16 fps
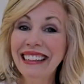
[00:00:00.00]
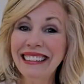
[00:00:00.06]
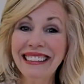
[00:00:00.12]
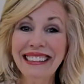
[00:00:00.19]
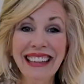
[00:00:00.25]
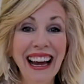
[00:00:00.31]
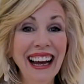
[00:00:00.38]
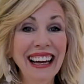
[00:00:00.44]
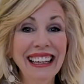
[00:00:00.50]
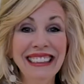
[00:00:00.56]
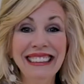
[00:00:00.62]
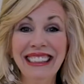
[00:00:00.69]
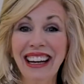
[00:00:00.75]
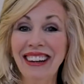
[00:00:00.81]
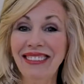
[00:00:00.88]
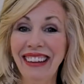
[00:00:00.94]

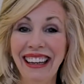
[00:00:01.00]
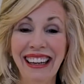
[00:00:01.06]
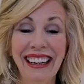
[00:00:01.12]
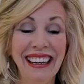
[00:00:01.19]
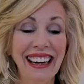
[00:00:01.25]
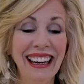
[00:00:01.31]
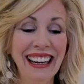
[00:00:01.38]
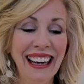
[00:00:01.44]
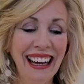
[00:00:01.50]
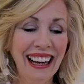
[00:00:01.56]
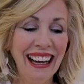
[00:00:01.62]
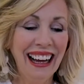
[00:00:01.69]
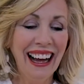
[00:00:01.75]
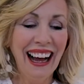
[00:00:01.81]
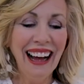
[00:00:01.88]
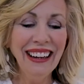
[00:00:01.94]
Sag, I mean,
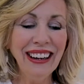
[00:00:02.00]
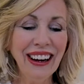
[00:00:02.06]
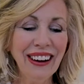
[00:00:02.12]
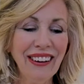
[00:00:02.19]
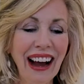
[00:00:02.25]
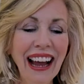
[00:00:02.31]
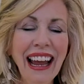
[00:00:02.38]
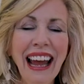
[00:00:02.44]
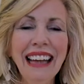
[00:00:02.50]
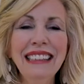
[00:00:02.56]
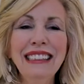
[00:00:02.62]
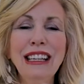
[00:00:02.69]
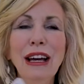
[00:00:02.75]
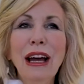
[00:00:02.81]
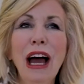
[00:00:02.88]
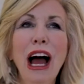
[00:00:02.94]
I know I hate
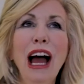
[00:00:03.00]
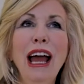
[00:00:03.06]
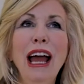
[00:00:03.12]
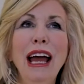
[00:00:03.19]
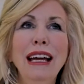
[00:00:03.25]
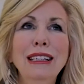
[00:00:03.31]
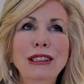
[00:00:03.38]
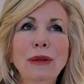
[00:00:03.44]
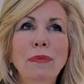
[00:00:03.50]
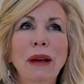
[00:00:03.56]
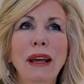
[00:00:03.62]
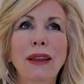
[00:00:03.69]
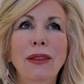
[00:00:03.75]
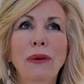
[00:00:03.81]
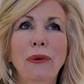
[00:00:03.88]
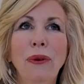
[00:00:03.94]
to
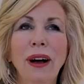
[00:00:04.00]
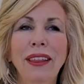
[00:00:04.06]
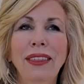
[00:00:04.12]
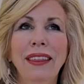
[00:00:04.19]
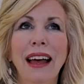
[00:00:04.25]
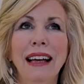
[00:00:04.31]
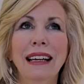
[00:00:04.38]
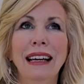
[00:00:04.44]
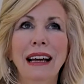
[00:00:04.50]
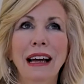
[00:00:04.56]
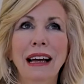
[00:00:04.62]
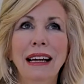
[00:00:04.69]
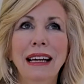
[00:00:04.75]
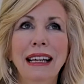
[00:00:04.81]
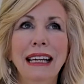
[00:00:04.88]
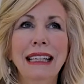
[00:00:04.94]
be the one
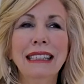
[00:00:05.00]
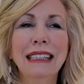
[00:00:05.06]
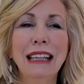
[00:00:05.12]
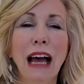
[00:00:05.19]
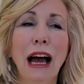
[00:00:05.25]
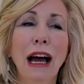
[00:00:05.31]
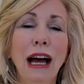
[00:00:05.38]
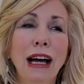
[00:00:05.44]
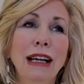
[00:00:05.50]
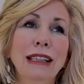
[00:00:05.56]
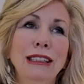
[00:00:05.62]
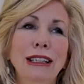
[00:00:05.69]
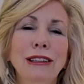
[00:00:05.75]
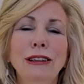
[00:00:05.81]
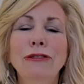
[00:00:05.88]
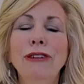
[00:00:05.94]
that is
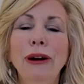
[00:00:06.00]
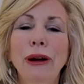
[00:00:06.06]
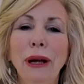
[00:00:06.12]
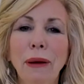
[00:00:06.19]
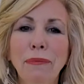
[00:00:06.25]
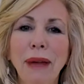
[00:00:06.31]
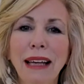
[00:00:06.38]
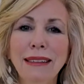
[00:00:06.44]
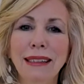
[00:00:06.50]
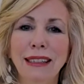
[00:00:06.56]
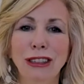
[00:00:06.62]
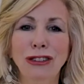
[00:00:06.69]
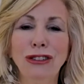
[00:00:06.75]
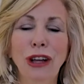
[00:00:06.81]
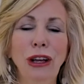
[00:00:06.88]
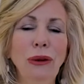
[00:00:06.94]
delivering a
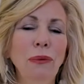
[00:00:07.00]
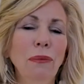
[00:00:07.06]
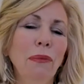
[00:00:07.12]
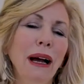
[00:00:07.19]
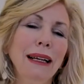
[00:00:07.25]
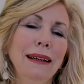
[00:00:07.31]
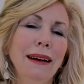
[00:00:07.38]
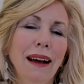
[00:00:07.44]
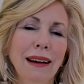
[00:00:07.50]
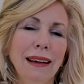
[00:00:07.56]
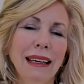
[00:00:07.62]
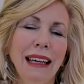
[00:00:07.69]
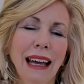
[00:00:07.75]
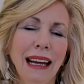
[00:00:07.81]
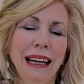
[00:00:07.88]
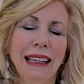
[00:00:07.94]
message that you might
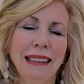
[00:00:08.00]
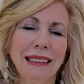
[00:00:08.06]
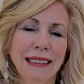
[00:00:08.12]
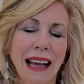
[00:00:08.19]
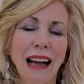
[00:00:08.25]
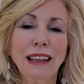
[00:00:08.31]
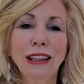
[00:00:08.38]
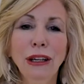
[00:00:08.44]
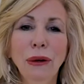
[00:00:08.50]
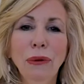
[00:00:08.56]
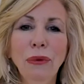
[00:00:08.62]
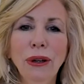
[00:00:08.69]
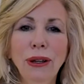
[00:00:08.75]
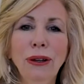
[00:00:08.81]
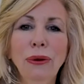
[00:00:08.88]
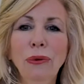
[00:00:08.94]
not get exactly
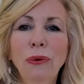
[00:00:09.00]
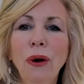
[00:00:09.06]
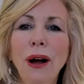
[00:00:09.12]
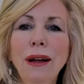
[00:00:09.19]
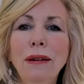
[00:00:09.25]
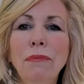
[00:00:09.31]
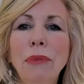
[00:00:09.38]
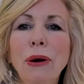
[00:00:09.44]
what you want,